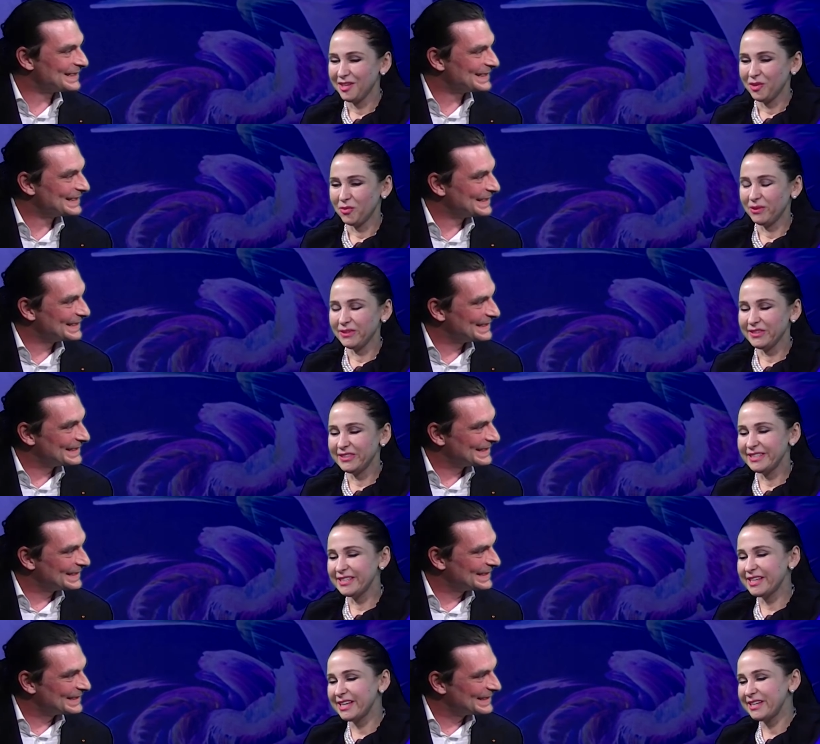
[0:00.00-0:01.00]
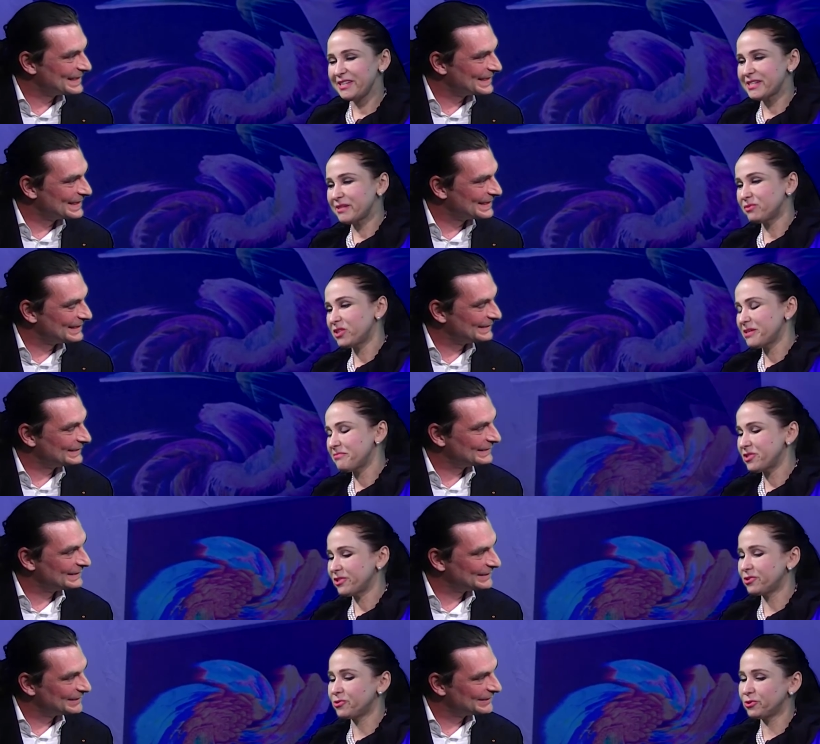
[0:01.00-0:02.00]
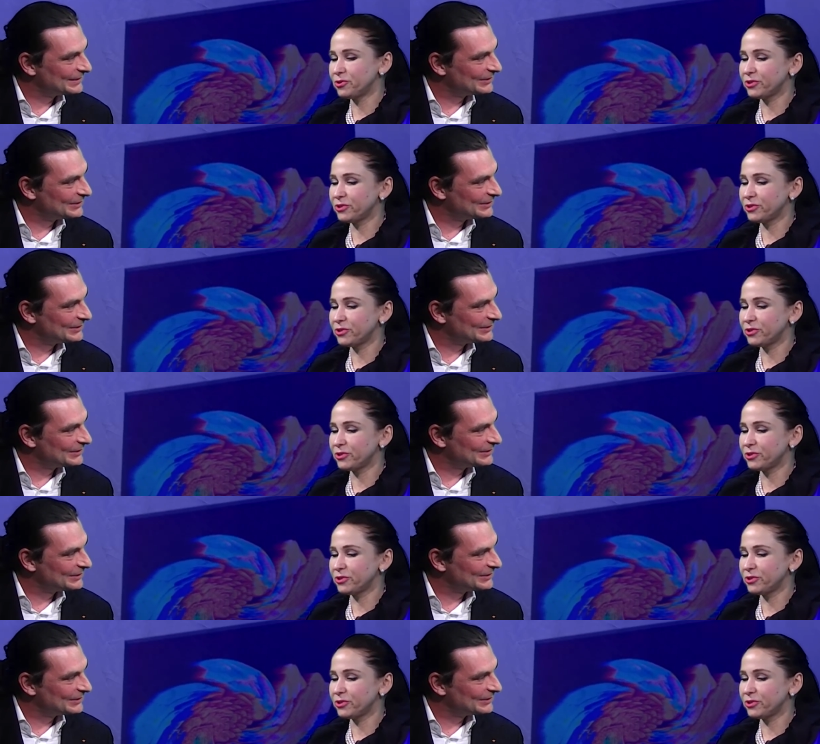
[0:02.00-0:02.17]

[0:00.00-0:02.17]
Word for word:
Speaker 1: Well, in this case, sometimes it's good to